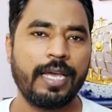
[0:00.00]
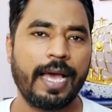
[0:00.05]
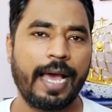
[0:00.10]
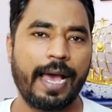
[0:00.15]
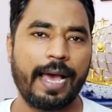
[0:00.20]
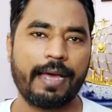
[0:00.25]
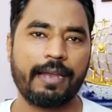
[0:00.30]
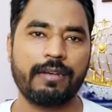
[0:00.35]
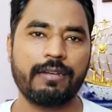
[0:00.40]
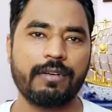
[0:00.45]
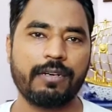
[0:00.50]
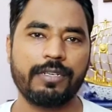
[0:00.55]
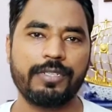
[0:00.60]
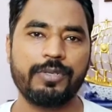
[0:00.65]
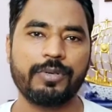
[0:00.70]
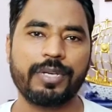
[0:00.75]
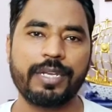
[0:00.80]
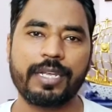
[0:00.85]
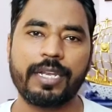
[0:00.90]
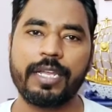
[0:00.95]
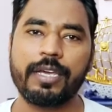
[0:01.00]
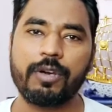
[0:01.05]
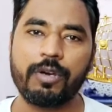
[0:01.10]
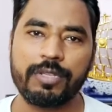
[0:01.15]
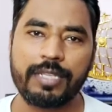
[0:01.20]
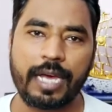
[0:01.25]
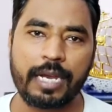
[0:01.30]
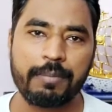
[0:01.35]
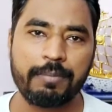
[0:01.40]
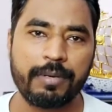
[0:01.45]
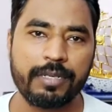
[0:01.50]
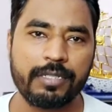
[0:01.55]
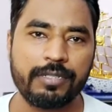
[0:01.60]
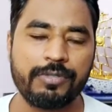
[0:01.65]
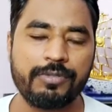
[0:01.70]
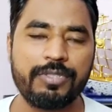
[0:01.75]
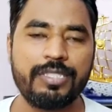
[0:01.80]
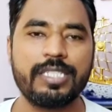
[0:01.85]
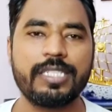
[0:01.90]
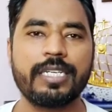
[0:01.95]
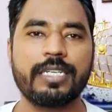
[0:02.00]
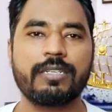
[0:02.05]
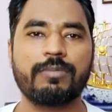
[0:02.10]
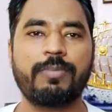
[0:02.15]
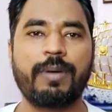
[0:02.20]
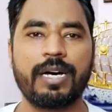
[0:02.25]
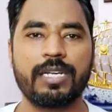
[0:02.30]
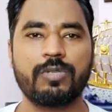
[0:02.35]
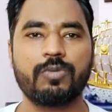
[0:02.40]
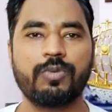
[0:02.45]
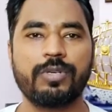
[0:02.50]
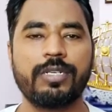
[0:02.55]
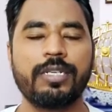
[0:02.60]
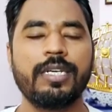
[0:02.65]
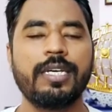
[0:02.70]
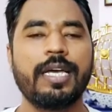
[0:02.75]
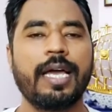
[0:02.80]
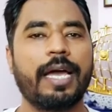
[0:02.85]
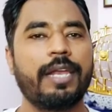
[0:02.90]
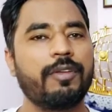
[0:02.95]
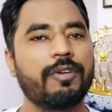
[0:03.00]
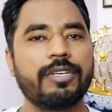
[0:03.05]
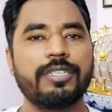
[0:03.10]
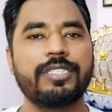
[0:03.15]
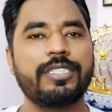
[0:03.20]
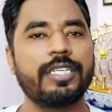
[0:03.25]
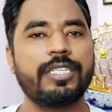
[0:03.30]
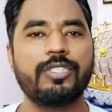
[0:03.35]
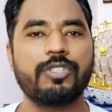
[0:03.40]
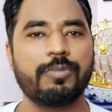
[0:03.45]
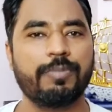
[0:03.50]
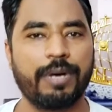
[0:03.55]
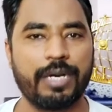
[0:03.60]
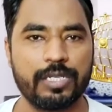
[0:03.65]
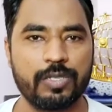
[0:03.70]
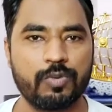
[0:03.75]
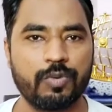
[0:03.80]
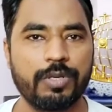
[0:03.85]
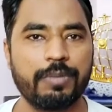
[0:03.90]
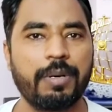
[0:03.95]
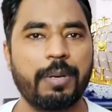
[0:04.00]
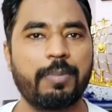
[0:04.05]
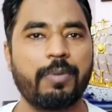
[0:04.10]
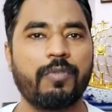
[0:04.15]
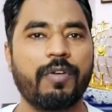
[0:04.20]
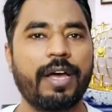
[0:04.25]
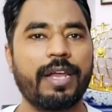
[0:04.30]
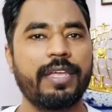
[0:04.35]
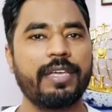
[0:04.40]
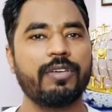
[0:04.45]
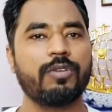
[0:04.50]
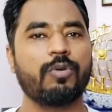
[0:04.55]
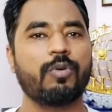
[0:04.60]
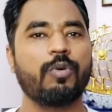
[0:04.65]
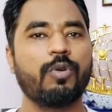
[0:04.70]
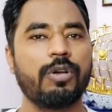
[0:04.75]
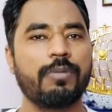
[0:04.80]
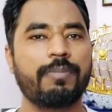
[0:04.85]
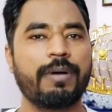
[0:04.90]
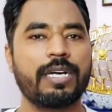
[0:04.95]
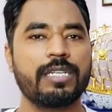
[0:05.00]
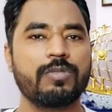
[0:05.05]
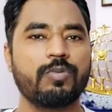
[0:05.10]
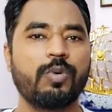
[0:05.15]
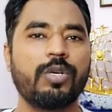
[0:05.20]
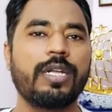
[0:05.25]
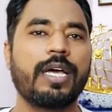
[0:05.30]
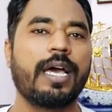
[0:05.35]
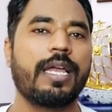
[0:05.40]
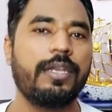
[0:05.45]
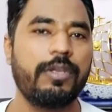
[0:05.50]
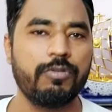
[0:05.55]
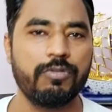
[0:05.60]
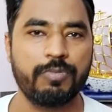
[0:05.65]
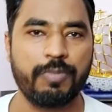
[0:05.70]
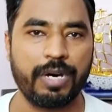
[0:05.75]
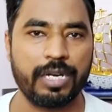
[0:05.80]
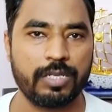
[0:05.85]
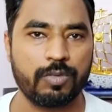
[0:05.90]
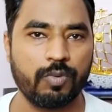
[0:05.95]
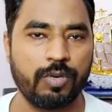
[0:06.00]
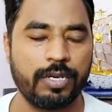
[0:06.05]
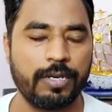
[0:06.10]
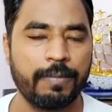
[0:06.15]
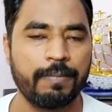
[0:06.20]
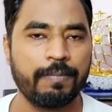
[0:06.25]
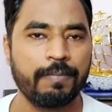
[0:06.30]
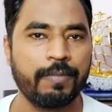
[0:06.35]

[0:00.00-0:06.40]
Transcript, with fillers: and uh, you can click on that button reset password and you can change your password by providing your old password and new password.